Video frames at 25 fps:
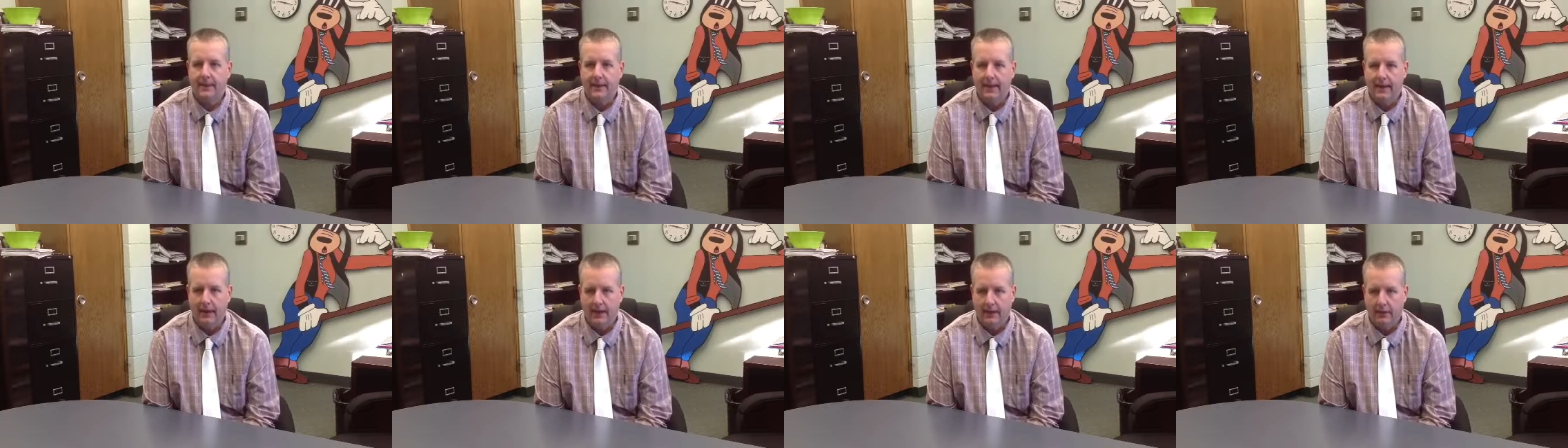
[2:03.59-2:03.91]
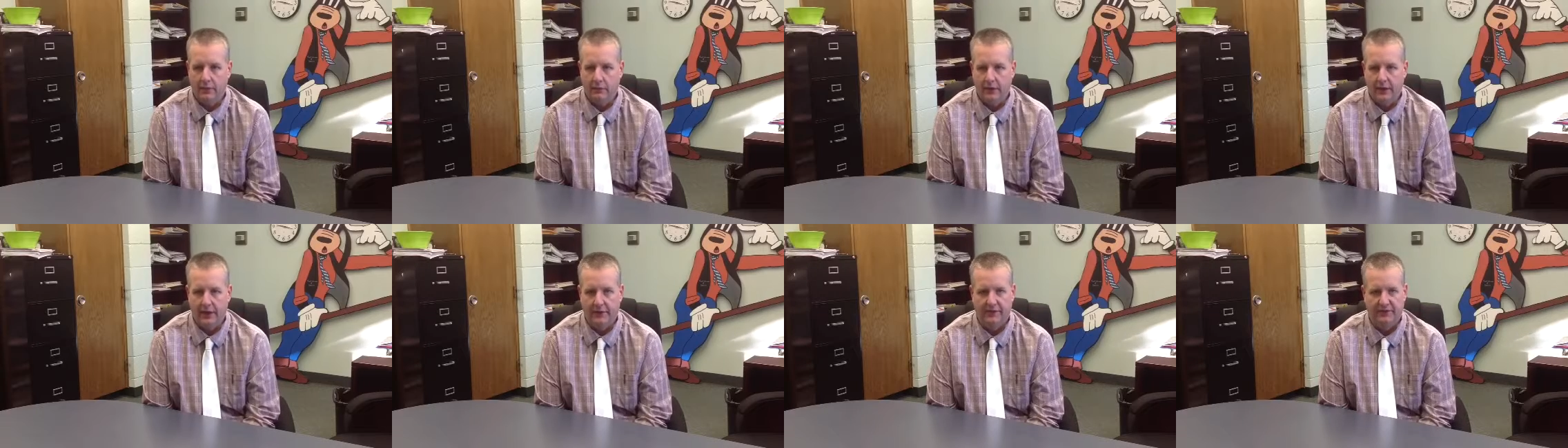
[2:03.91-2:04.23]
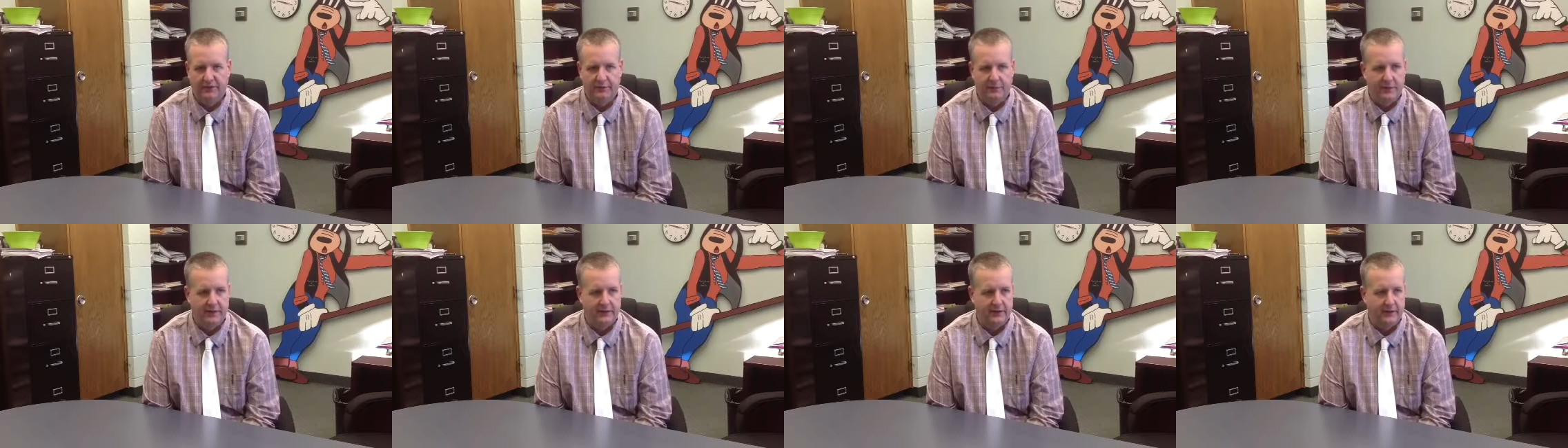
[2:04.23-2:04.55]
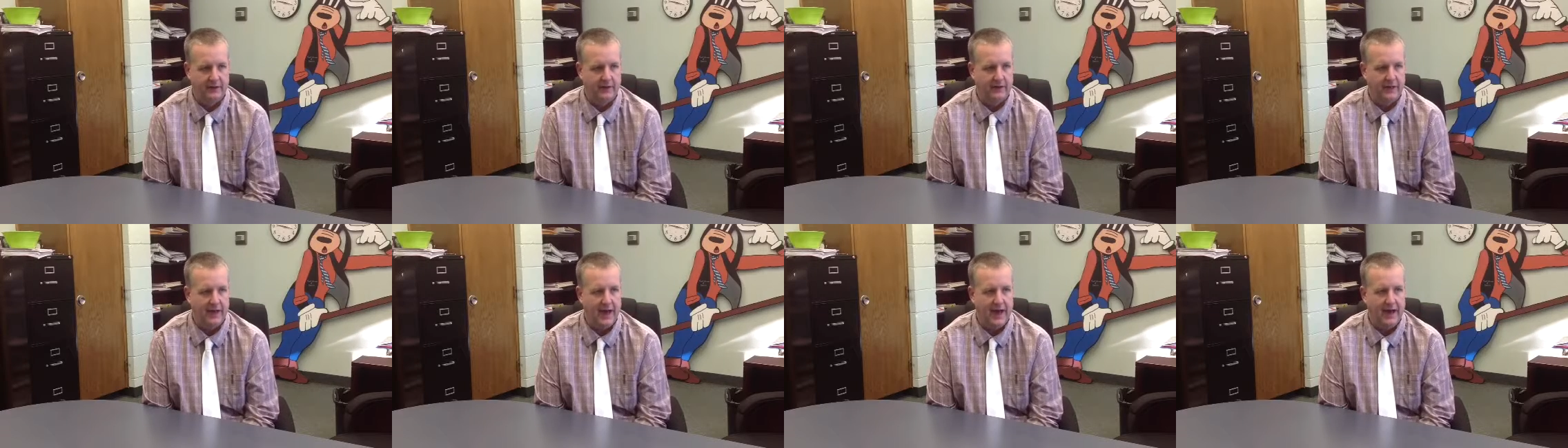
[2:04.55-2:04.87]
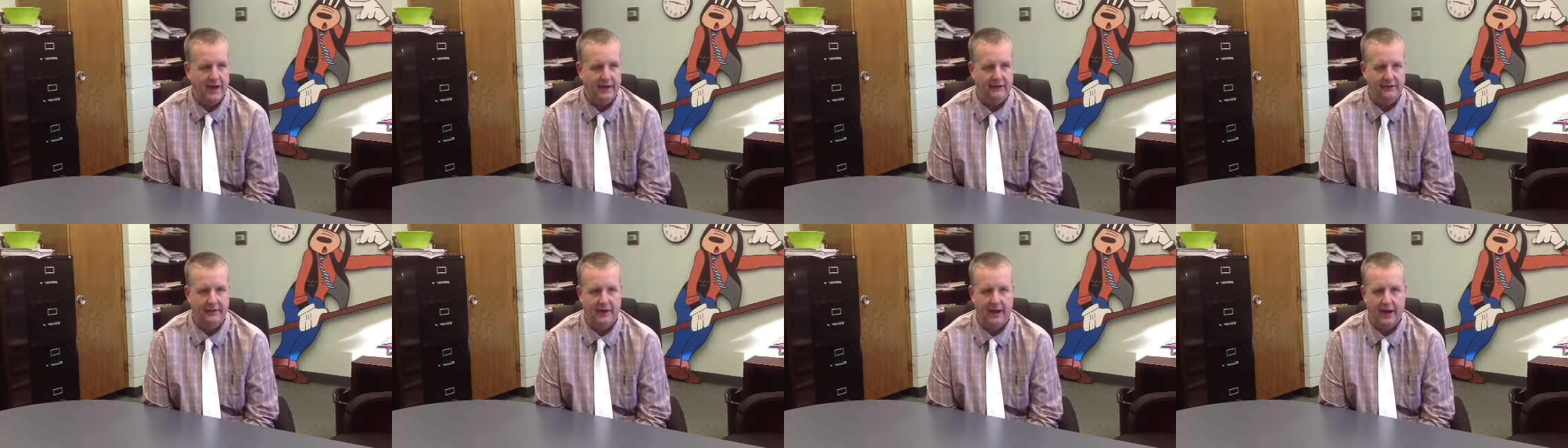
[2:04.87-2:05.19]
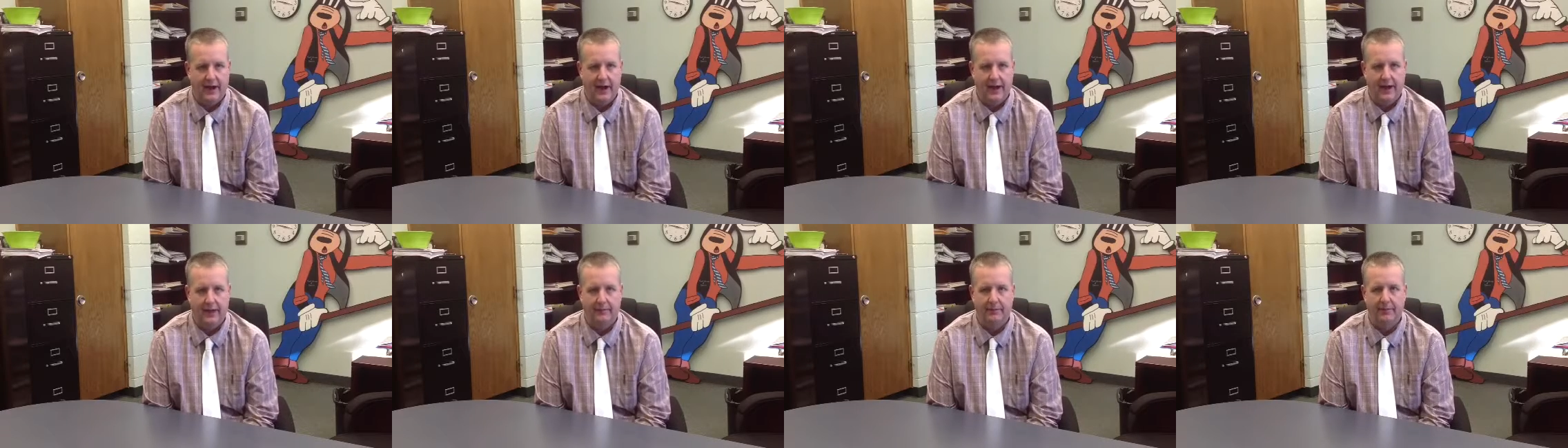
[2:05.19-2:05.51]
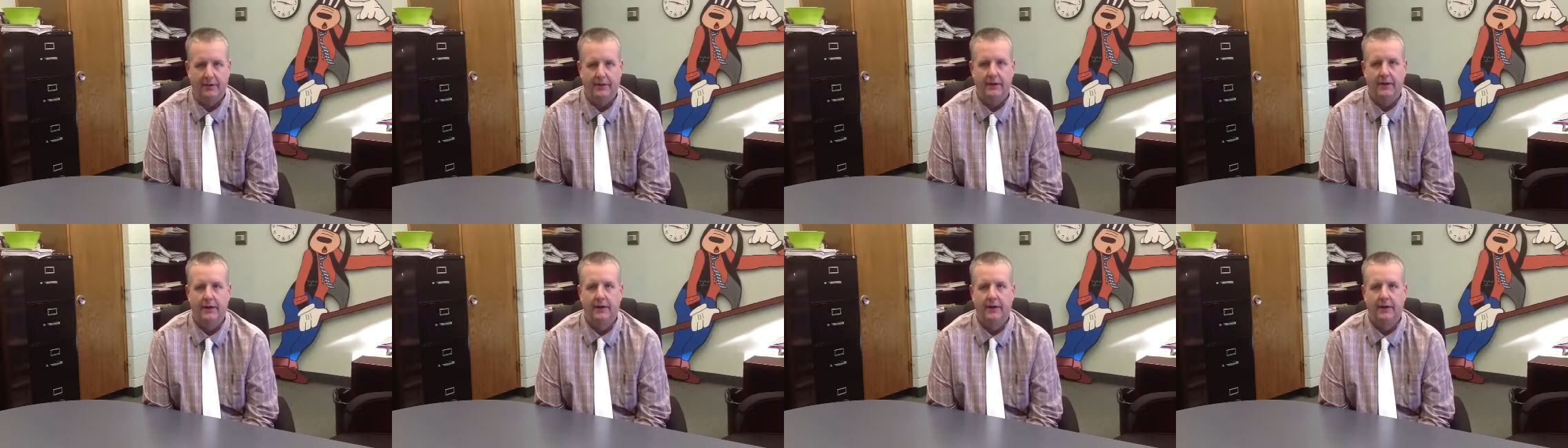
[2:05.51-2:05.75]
and we have spent a lot of time